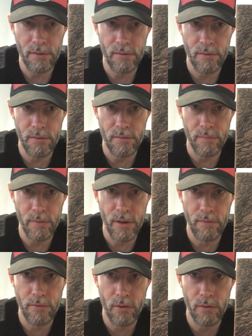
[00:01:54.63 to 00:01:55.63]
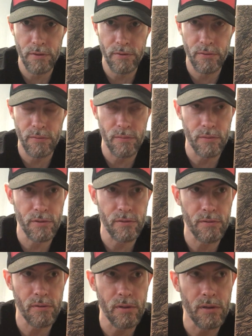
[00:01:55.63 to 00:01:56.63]
So there's a male vocalist, which
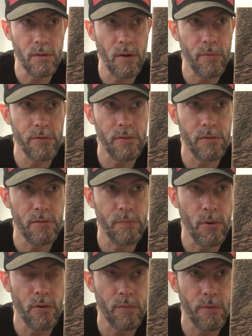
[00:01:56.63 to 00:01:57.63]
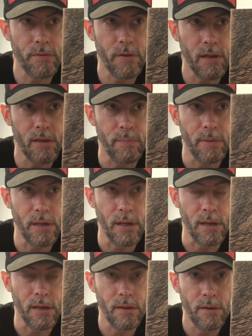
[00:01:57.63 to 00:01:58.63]
is, he almost does a spoken word thing at the
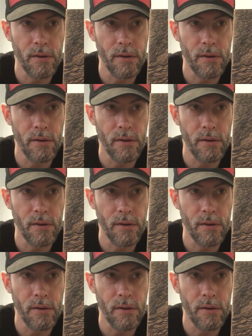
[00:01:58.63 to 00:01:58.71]
beginning.